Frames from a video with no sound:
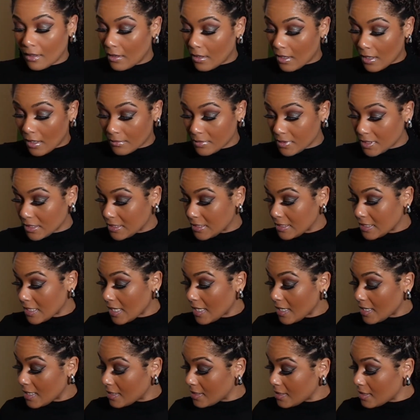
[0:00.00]
I'm just
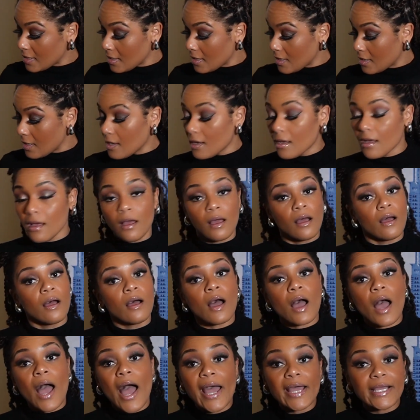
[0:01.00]
saying.
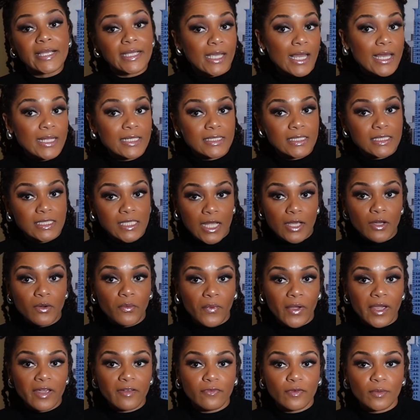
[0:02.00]
I kind of stay
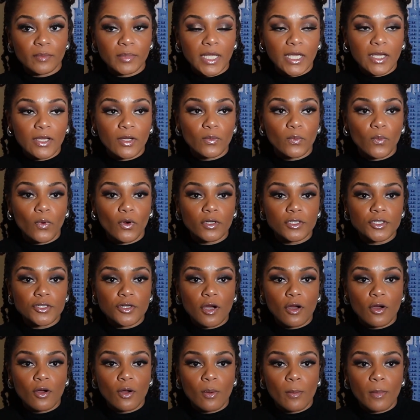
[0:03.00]
away from Naked
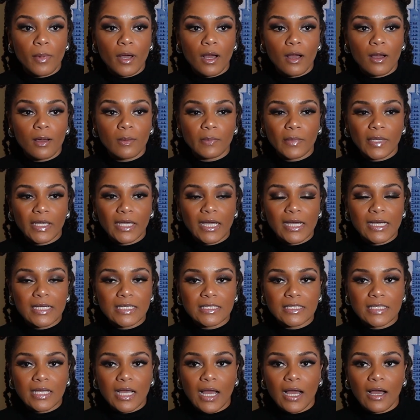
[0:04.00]
Wardrobe um,
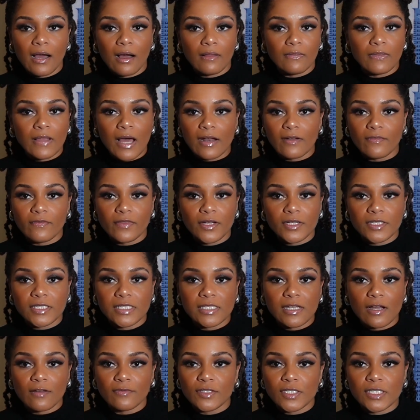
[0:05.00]
because a lot of their
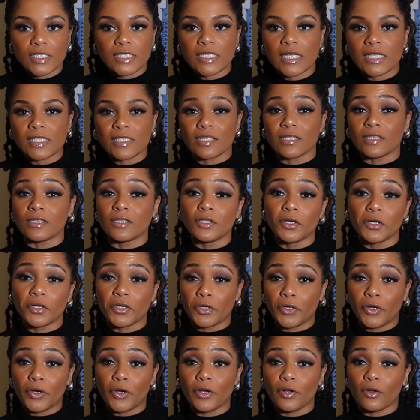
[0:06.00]
stuff just doesn't look
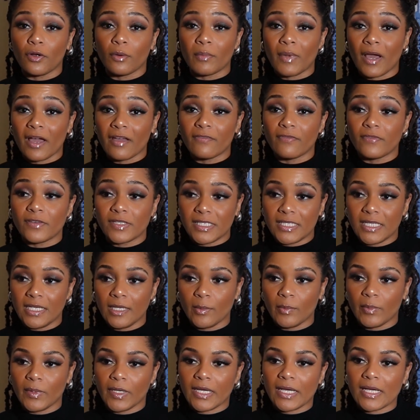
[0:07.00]
good on my
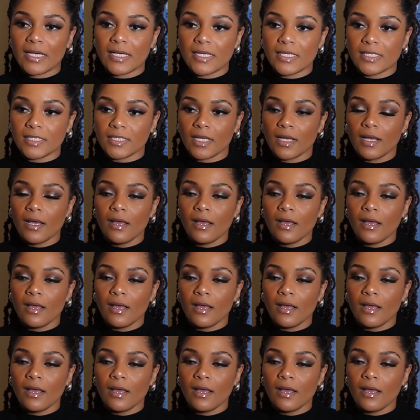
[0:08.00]
physique because